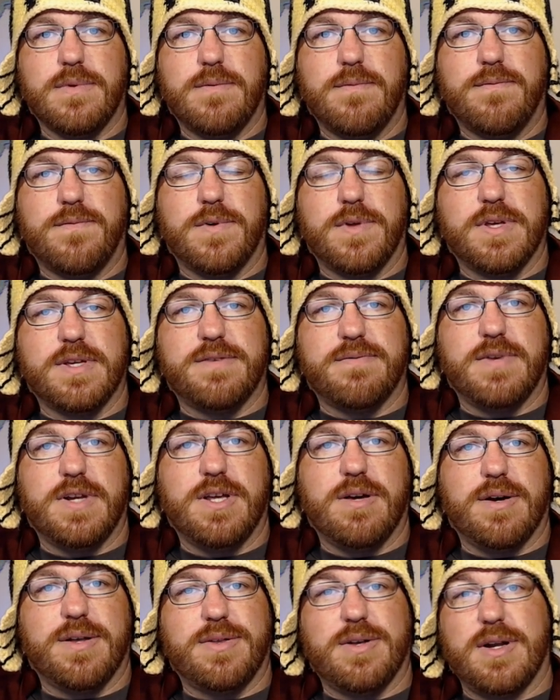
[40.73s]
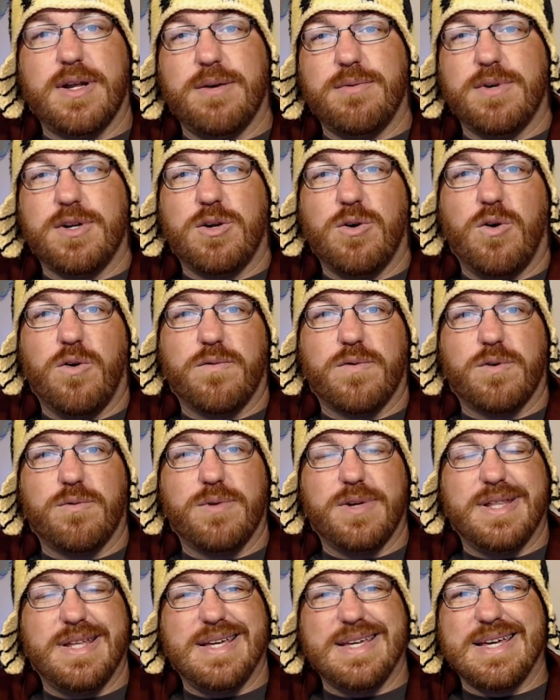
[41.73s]
For this video, I thought I would go over
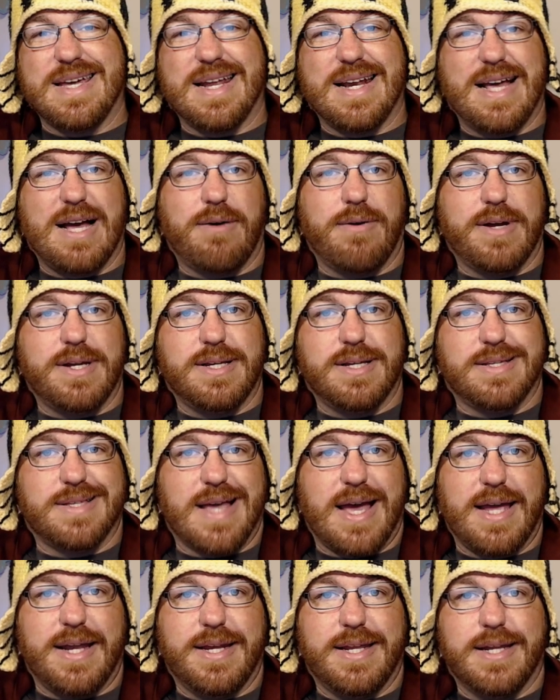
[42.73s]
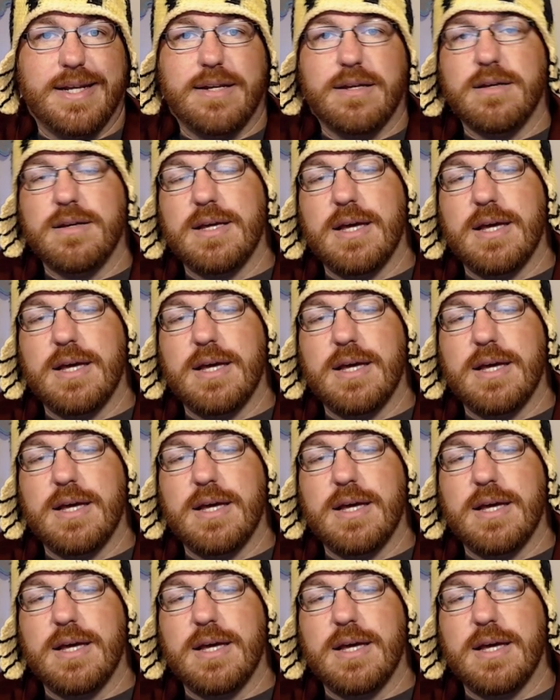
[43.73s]
really kind of how I designed it,